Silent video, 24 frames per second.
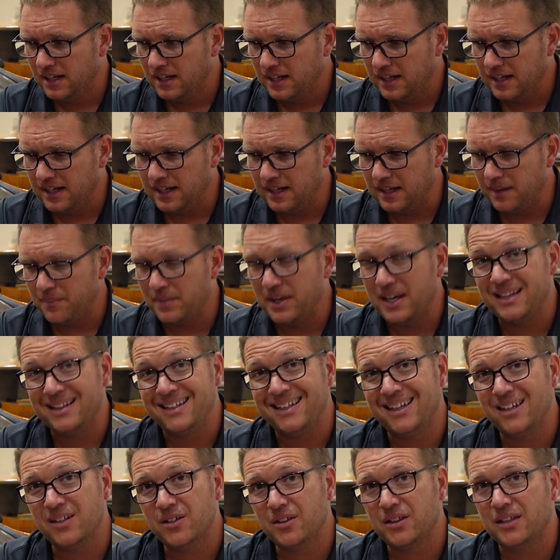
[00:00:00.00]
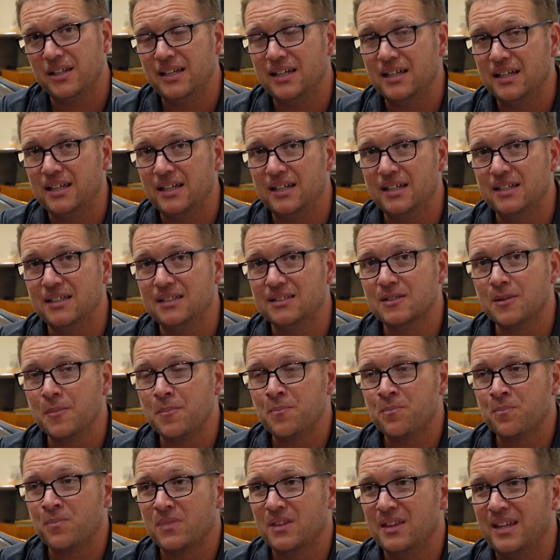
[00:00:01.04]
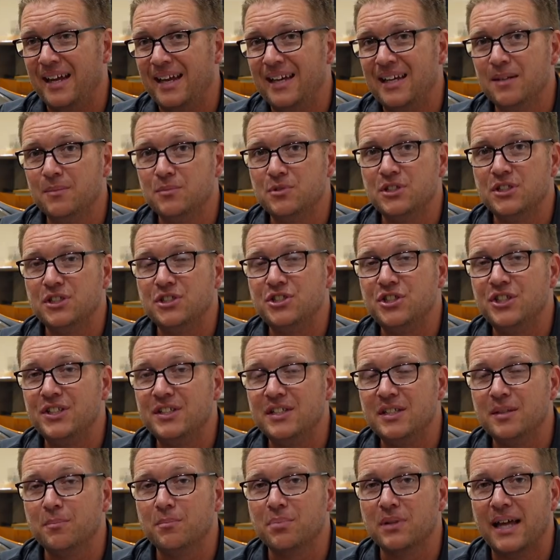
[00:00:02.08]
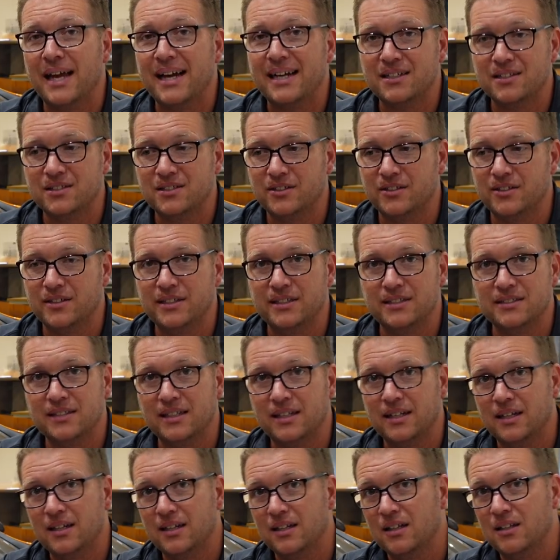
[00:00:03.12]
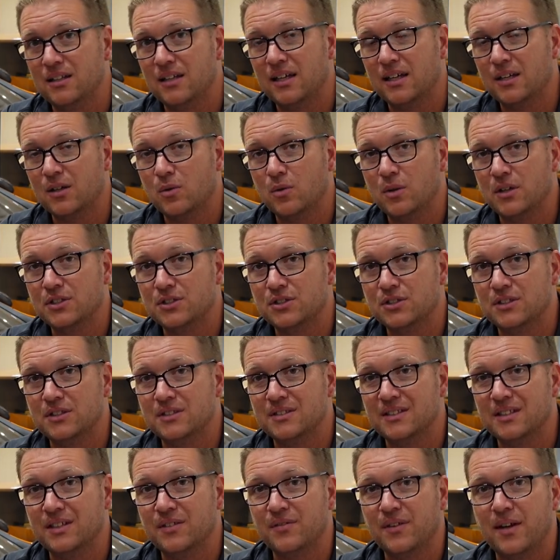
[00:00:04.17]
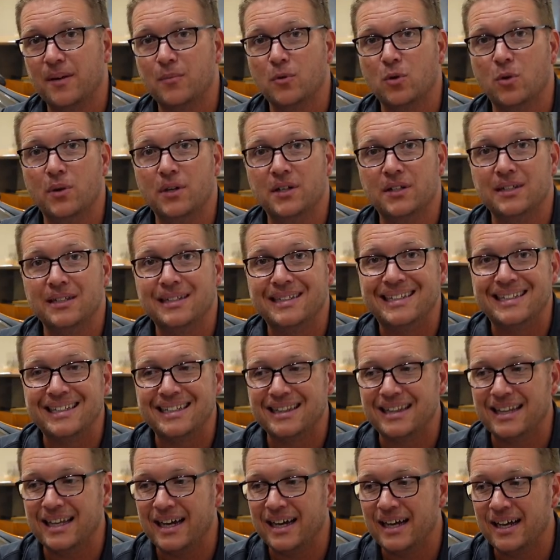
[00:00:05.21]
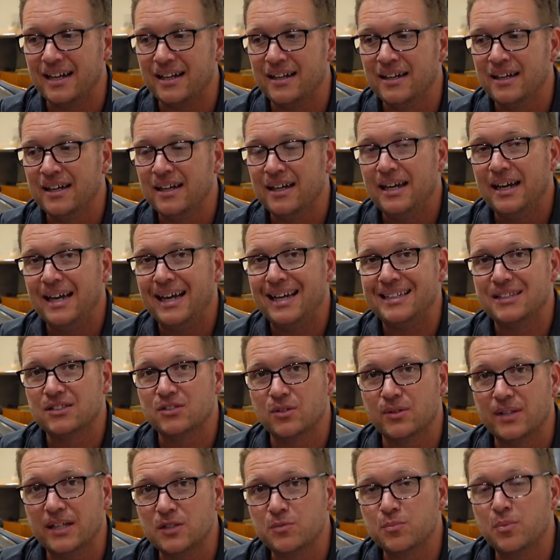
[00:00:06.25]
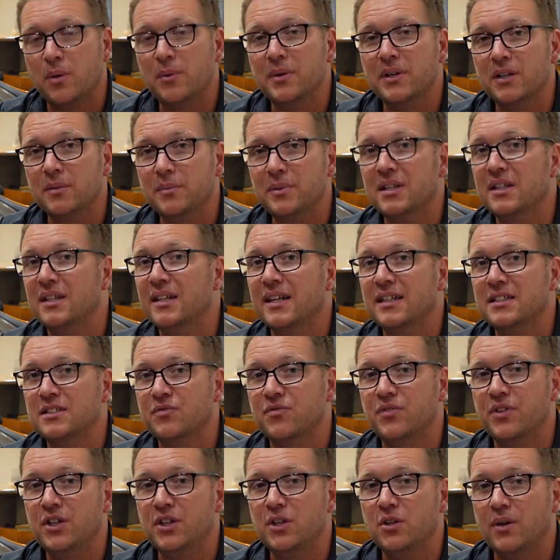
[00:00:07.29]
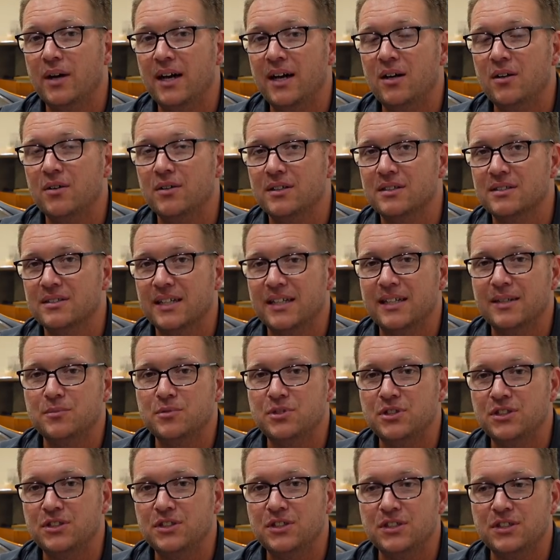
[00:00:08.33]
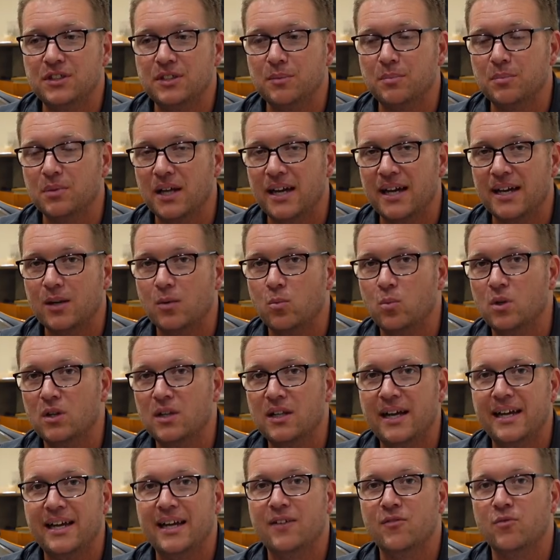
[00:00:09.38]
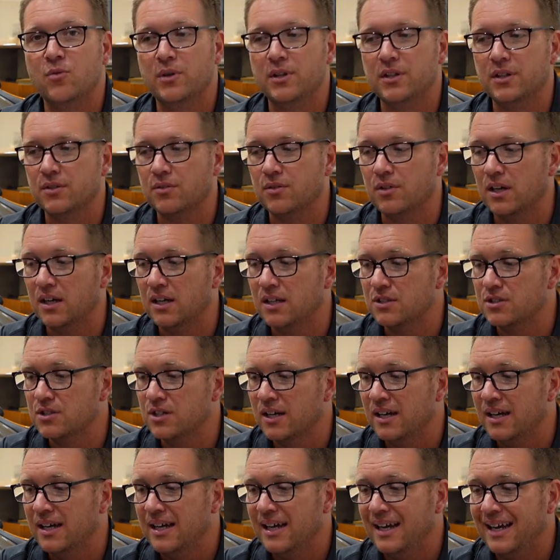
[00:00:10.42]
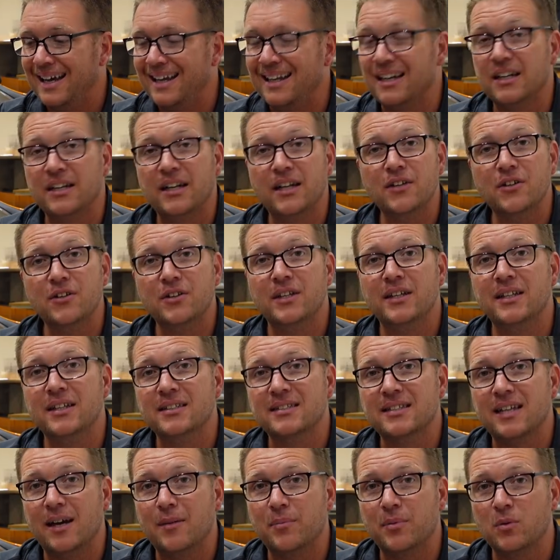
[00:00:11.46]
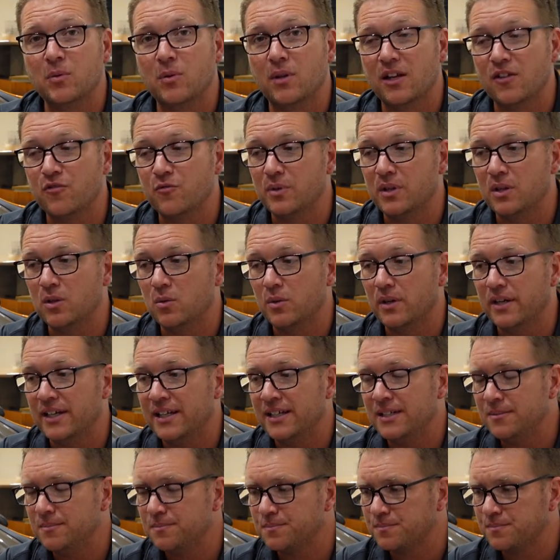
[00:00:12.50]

And the other thing is the AMG GT Black Series. A lot of questions if I'm going to get that. And so that's probably going to be the next video out is AMG GT Black. Will I have one in the garage? And another thing that's happened while I've been away